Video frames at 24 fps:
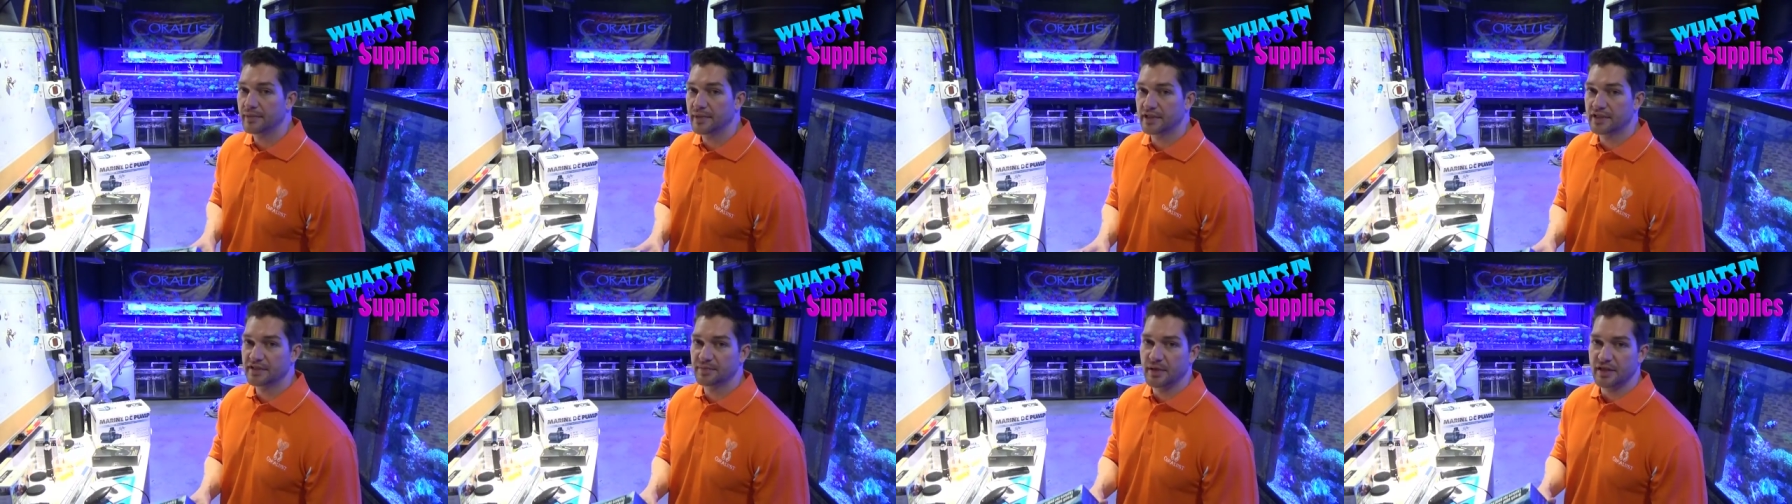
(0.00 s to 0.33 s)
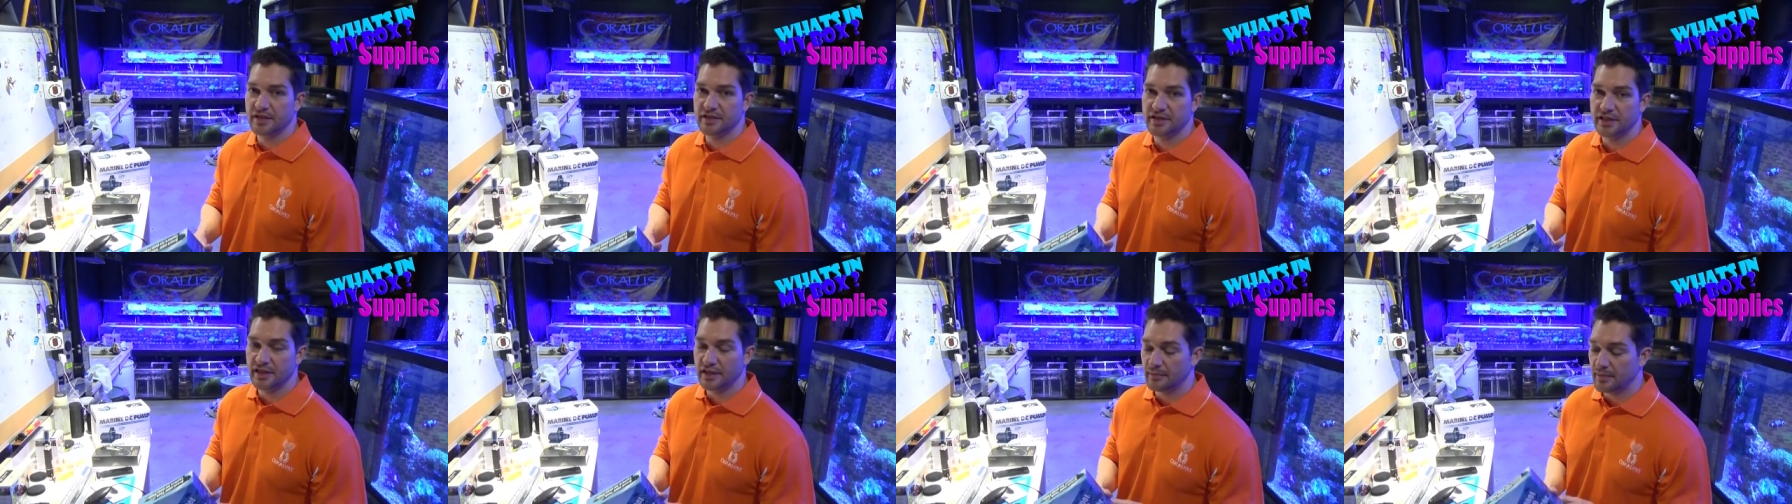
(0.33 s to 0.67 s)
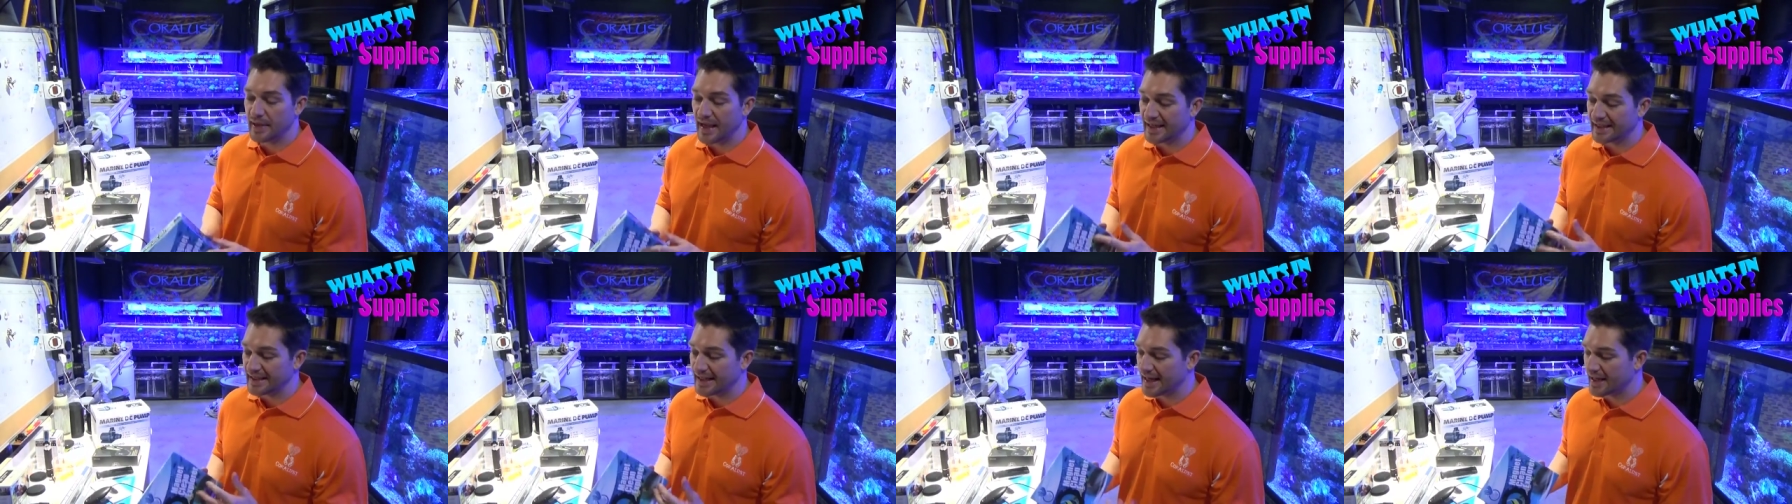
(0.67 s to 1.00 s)
especially a
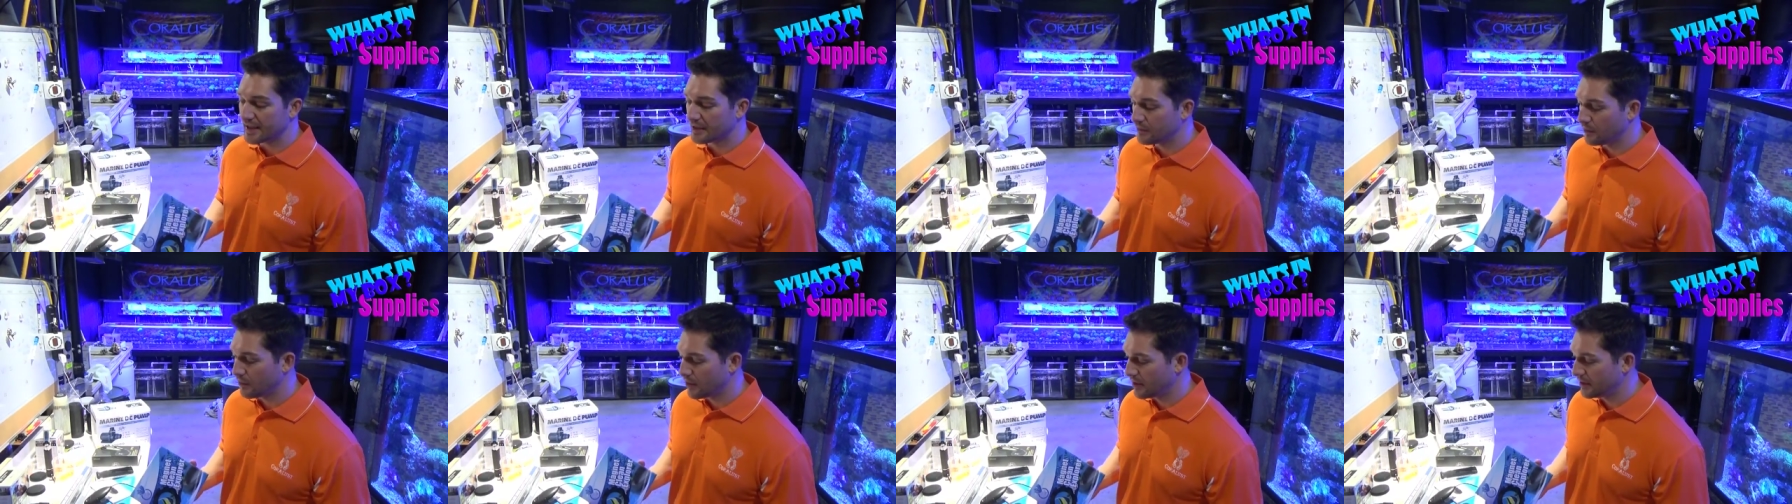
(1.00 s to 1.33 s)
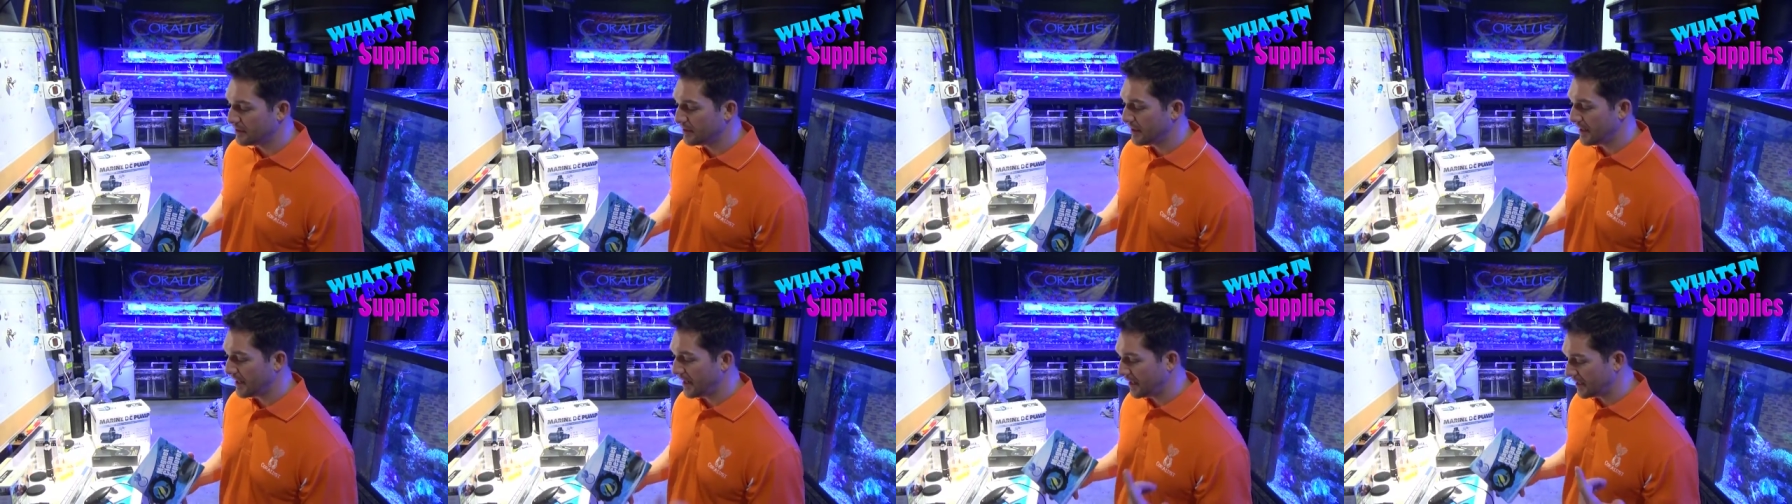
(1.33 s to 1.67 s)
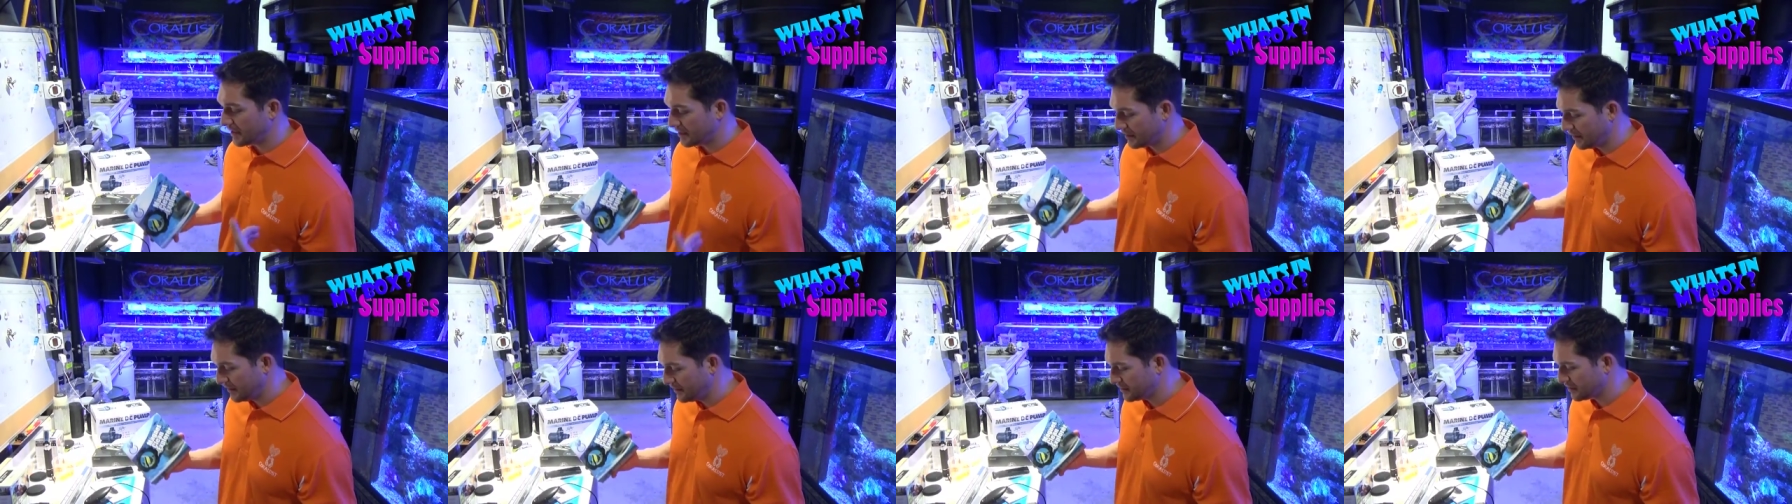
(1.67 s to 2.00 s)
magnetic one, and
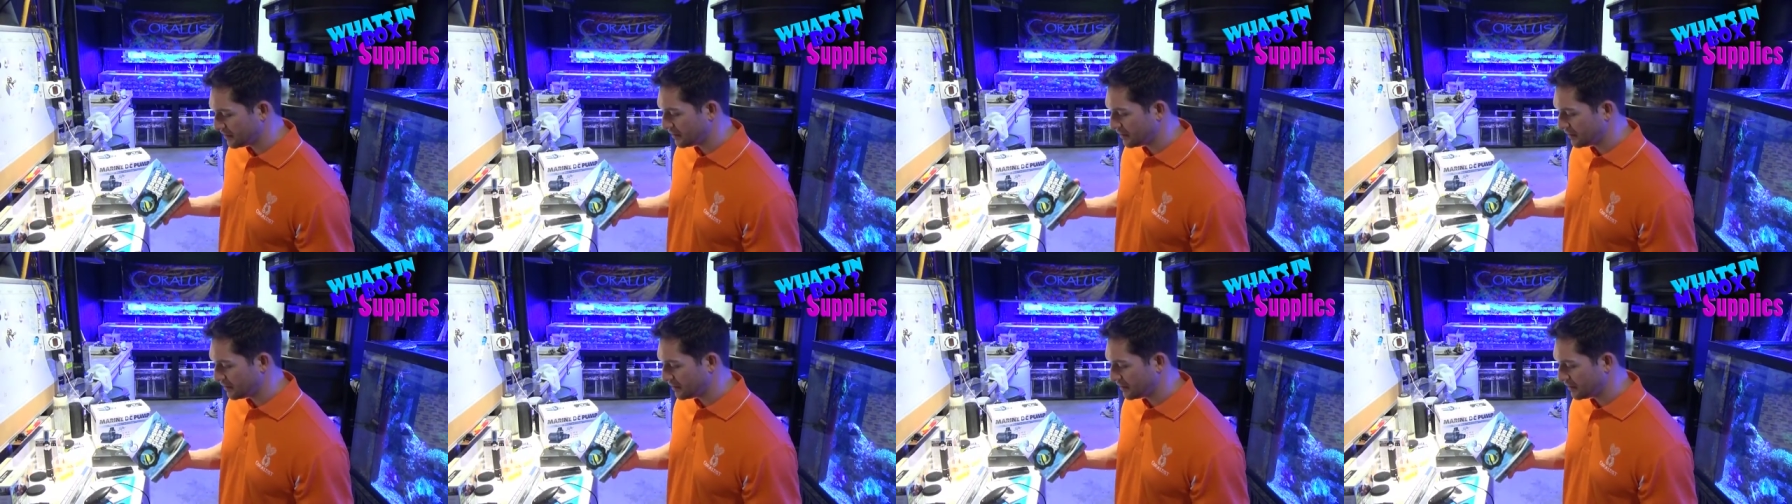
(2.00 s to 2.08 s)
it cleans